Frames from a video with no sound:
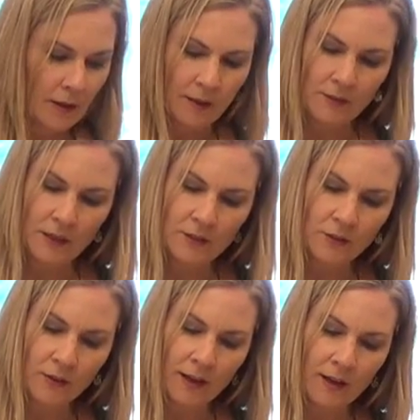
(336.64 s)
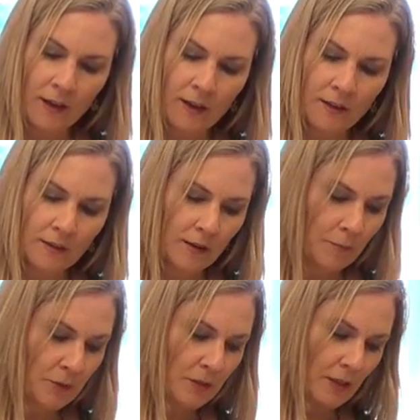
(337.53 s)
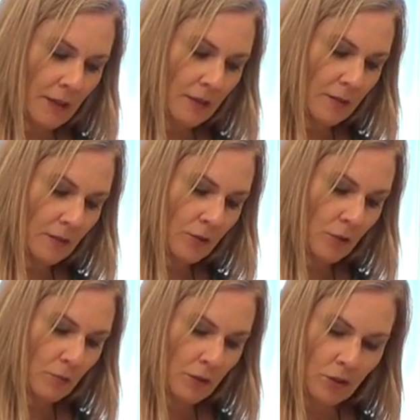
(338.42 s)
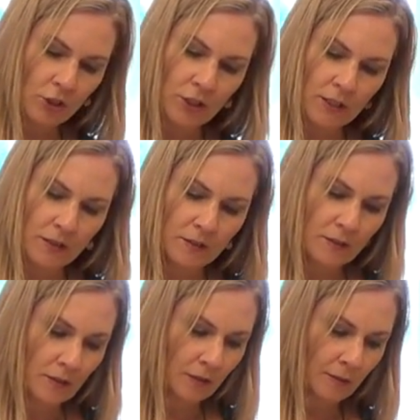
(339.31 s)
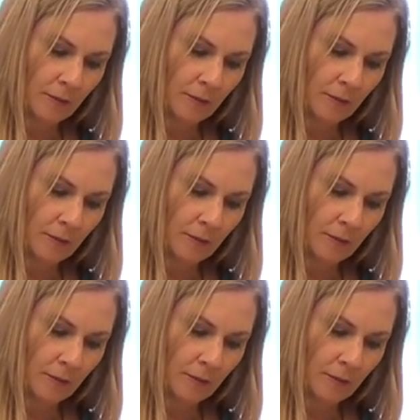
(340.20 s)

And then you'll add a couple slices of Swiss cheese.